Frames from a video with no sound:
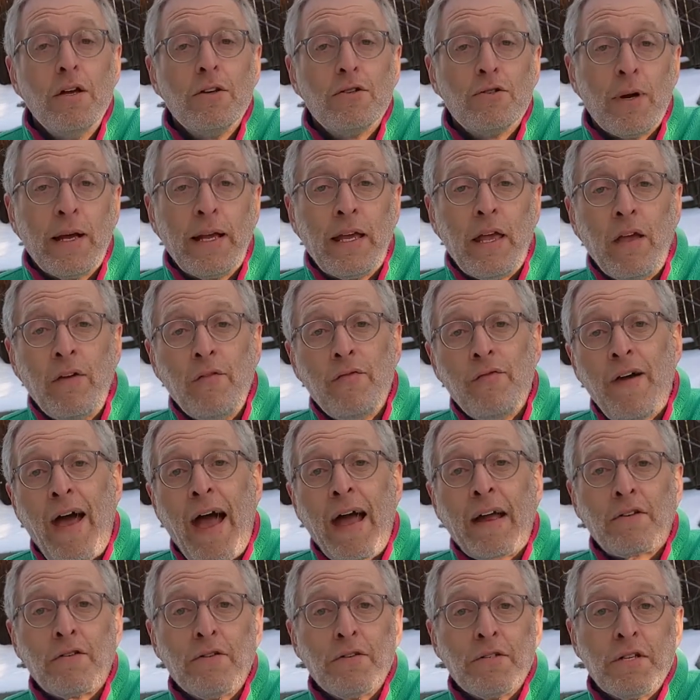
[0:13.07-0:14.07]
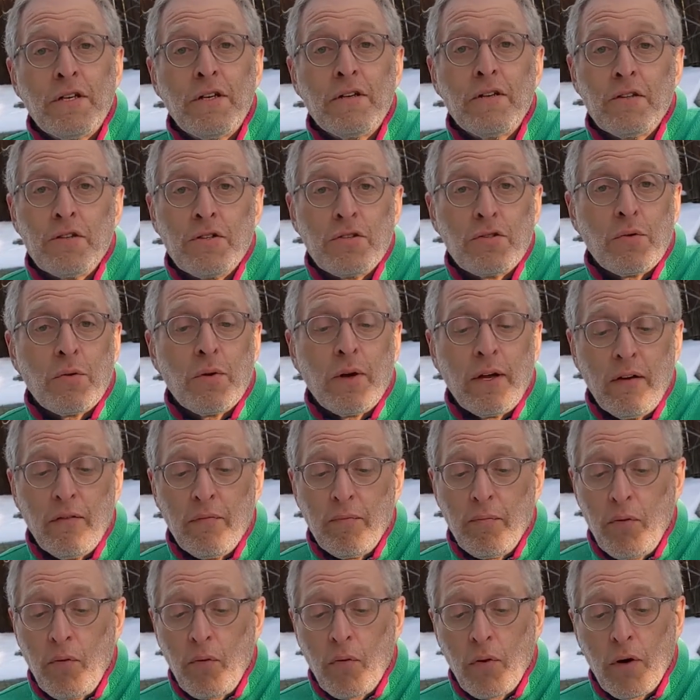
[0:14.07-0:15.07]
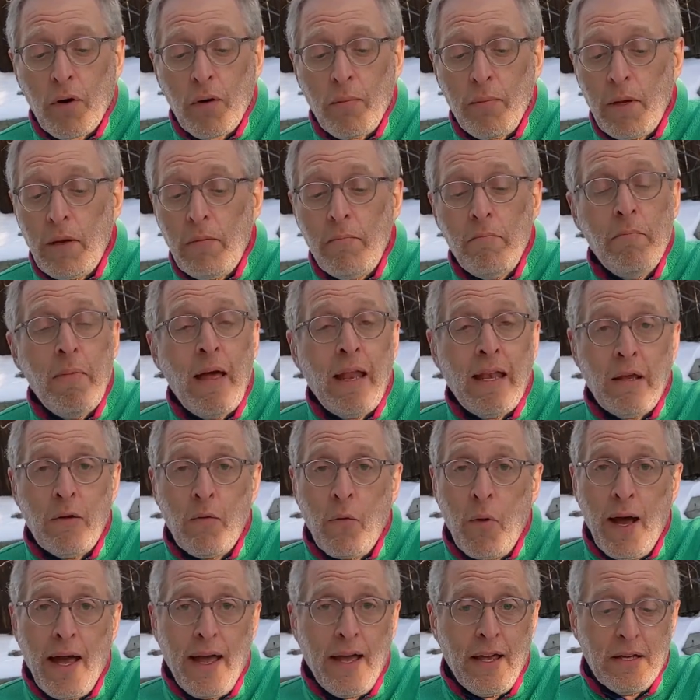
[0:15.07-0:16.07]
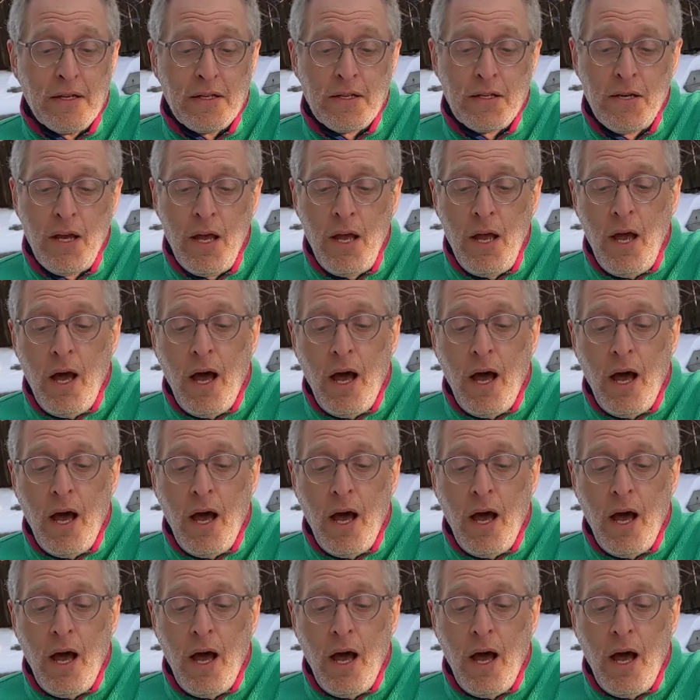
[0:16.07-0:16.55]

Drinking factors into the story of Purim in many ways.